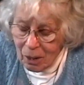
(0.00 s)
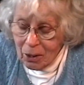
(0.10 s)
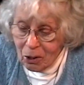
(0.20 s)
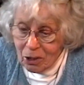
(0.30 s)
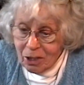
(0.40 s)

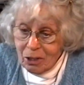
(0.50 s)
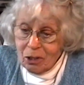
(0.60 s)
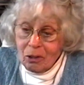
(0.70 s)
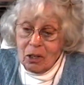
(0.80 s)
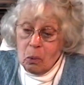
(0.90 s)
because there's
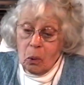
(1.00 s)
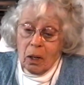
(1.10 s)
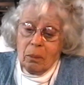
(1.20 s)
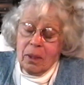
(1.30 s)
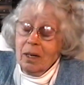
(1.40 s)
only
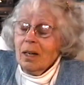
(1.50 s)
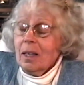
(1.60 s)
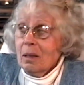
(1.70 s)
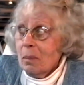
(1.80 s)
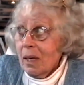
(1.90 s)
one
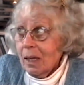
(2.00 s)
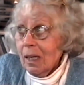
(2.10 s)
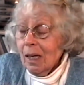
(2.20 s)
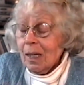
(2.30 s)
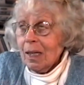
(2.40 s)
behind the
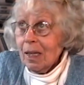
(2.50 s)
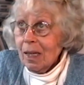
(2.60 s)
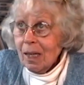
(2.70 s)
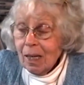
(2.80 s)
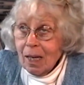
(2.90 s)
many.
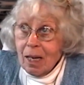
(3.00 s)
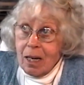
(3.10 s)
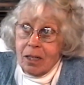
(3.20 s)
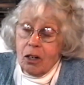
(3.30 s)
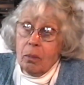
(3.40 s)

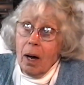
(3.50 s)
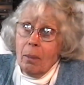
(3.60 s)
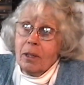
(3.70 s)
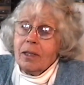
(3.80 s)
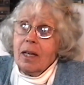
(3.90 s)
So
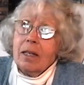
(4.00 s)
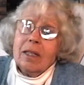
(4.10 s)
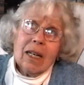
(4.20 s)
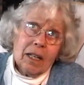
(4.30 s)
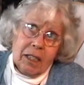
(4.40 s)
Baba said
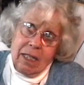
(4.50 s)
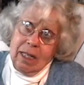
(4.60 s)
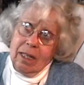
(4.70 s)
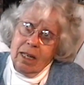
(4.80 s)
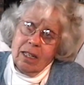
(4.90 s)

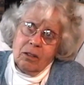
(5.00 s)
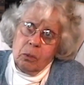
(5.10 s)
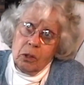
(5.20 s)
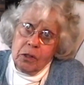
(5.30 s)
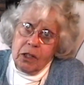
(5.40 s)
nothing is
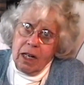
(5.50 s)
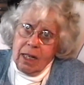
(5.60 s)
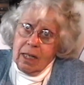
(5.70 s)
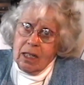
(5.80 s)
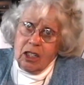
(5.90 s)
worth
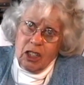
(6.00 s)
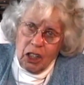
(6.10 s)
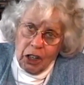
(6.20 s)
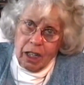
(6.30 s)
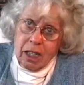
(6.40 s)
taking
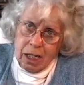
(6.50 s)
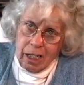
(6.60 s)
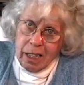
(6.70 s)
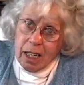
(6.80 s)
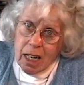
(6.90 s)

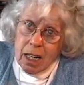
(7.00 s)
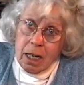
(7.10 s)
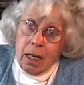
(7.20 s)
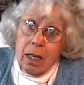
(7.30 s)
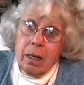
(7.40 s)
seriously
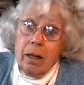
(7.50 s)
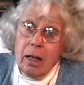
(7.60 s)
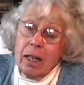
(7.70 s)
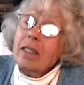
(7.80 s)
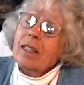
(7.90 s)

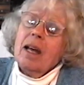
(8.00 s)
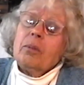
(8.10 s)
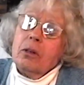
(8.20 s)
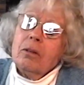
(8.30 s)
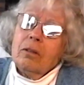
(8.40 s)

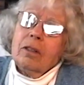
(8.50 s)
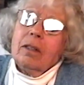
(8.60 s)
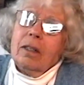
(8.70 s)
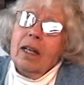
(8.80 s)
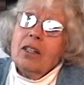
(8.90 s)
except,
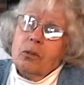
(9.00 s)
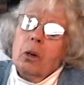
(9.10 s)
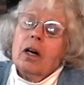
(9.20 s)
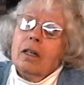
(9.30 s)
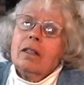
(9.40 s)
guess
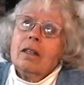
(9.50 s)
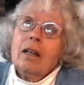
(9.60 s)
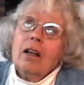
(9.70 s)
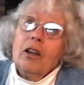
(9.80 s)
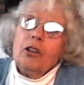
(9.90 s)
what?
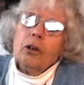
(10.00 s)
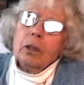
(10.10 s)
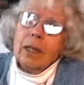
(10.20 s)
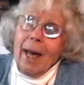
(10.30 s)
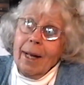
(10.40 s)
Your
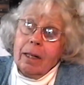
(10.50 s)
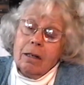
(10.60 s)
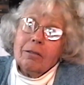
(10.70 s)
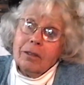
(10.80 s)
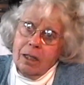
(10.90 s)
lack
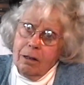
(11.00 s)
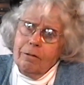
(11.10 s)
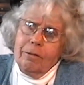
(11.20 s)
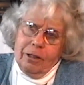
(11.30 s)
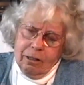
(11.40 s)
of
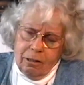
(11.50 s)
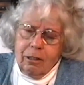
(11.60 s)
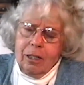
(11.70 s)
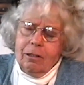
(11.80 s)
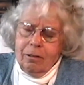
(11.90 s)
love for
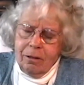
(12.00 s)
God.